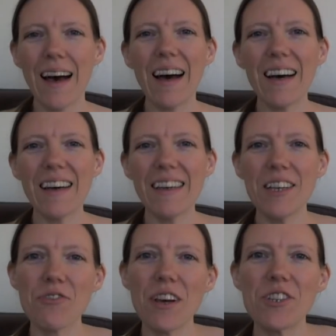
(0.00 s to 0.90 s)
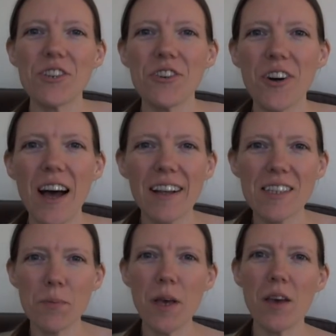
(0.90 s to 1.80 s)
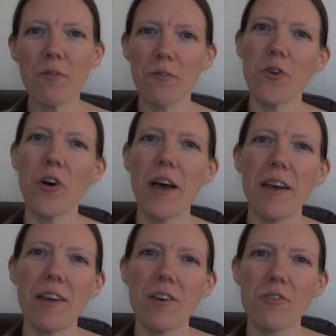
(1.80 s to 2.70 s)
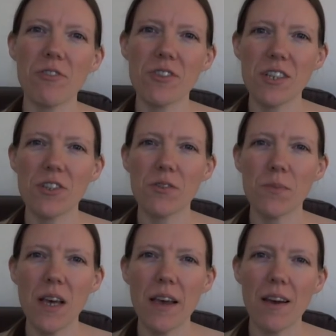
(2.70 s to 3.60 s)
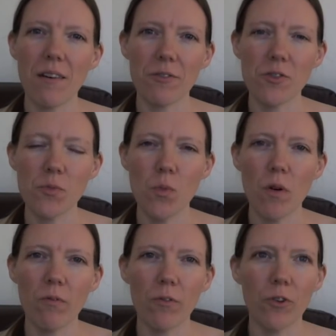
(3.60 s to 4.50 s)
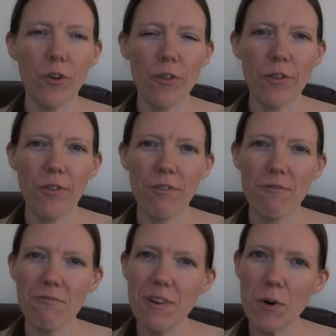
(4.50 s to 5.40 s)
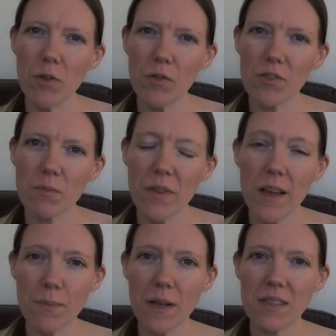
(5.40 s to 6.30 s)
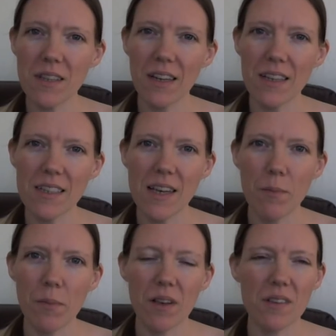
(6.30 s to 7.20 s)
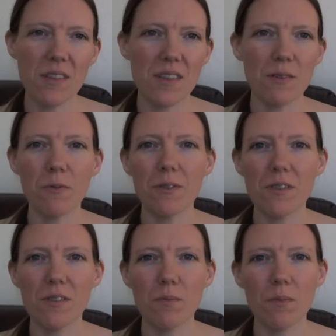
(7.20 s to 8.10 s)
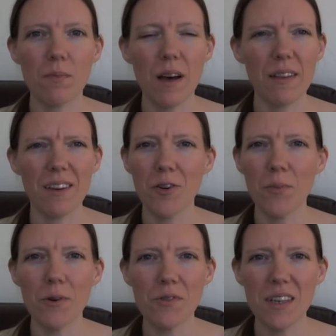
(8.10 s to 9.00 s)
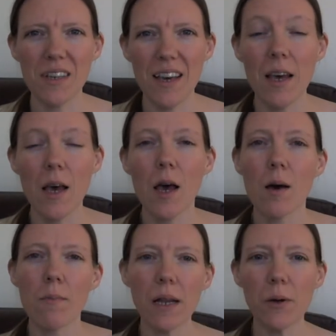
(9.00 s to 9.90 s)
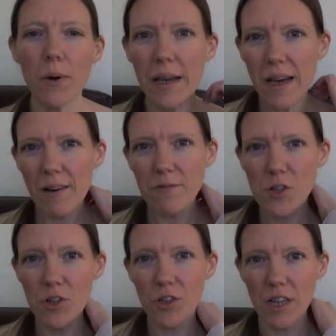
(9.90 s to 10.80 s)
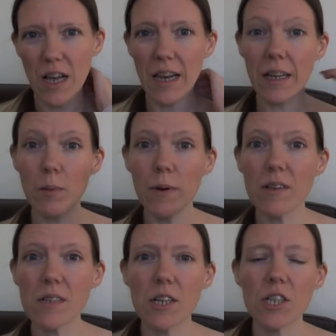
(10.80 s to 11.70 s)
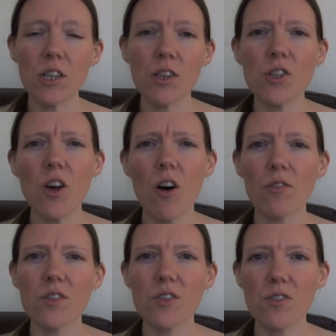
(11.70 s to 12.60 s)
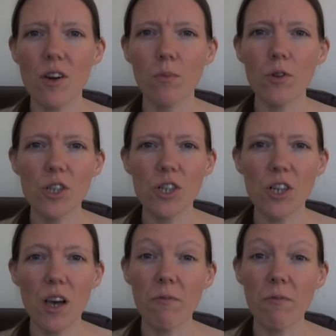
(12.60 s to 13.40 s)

Hi, it's Rachel and I'm here for a cross stitch update. I've not done one for 3 months, but that's better than last time because it was, I think, almost a year. But anyway, I've done a little bit of stitching. There's not so much to share.